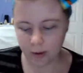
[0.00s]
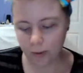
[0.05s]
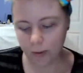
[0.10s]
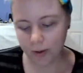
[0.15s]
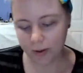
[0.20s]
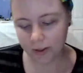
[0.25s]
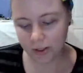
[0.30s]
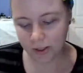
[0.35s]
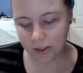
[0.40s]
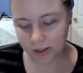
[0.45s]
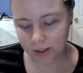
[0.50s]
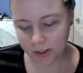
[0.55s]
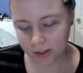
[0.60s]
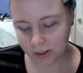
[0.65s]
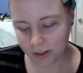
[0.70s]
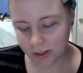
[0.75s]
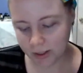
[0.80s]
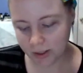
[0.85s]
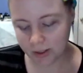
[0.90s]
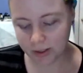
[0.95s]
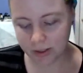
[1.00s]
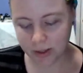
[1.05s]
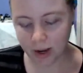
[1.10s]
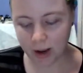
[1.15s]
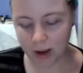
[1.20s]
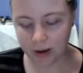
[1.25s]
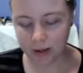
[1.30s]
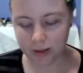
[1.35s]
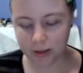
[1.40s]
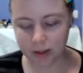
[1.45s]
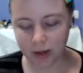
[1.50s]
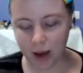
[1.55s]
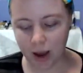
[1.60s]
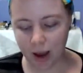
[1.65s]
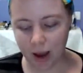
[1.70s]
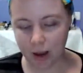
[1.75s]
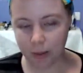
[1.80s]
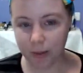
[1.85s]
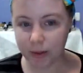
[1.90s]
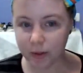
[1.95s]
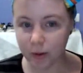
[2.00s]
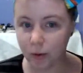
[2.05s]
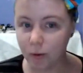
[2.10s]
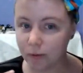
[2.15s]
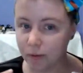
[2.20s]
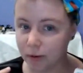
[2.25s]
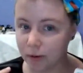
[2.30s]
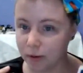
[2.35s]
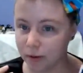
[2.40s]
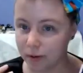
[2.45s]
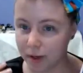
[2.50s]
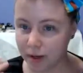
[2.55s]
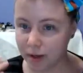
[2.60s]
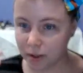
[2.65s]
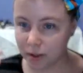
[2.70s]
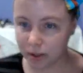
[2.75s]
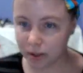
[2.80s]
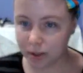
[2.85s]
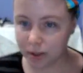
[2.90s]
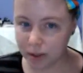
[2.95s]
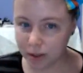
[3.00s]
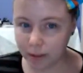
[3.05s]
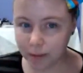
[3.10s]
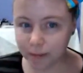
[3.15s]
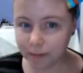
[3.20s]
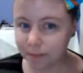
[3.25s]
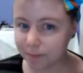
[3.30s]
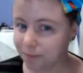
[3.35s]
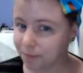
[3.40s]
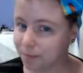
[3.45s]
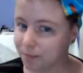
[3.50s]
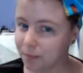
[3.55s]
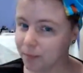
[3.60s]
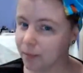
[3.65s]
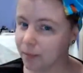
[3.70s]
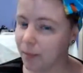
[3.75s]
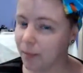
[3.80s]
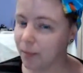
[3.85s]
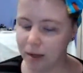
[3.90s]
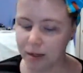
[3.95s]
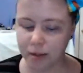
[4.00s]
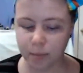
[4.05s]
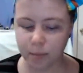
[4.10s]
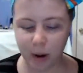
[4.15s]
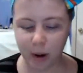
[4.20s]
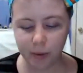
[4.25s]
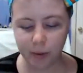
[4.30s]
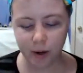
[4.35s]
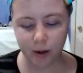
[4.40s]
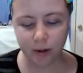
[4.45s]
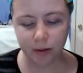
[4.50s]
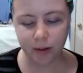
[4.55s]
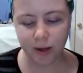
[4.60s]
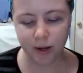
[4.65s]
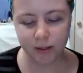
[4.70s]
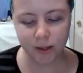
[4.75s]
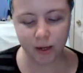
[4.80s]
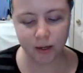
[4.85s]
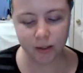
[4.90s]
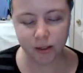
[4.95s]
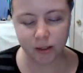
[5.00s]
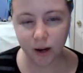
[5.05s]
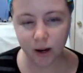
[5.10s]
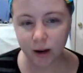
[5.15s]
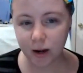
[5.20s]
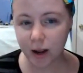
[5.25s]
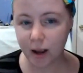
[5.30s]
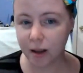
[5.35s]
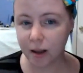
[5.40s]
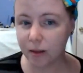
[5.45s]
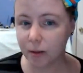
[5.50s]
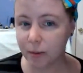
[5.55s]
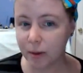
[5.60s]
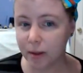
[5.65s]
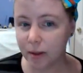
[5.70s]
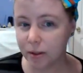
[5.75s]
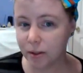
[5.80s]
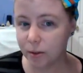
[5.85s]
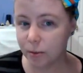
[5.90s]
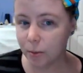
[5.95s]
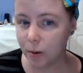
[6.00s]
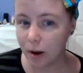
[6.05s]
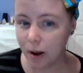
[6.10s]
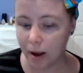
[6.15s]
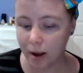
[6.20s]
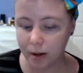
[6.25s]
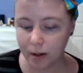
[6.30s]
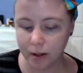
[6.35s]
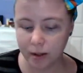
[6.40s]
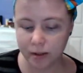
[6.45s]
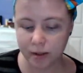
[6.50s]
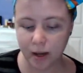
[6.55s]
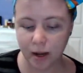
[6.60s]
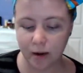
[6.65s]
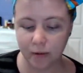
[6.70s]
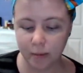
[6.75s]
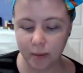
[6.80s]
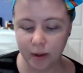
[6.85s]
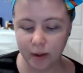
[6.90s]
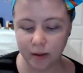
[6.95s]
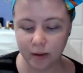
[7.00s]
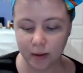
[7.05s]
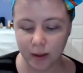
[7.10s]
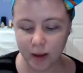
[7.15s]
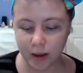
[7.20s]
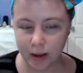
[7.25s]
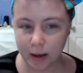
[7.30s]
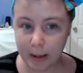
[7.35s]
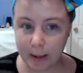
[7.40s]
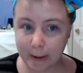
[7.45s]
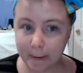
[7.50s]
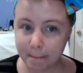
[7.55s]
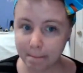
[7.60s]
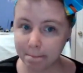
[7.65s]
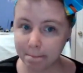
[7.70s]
you know, it's done. It's time. It's over. Like just, and it's probably not, like I said, it's not going to end the way that you want. It's kind of being like,